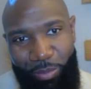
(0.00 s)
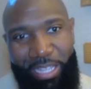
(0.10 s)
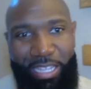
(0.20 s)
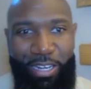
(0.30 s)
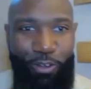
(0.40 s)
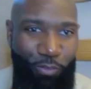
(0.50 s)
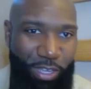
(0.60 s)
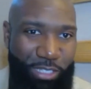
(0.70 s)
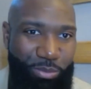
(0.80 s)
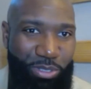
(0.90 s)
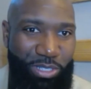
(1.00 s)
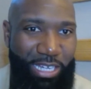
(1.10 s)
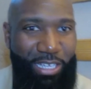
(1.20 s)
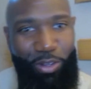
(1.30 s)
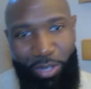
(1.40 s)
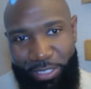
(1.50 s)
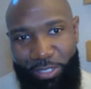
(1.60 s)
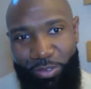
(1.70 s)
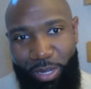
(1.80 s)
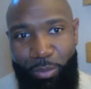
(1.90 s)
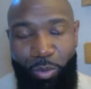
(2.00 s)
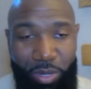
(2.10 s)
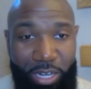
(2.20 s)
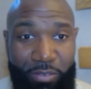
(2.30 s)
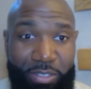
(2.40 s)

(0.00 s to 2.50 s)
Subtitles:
I can get on Facebook, I go to Instagram or whatever.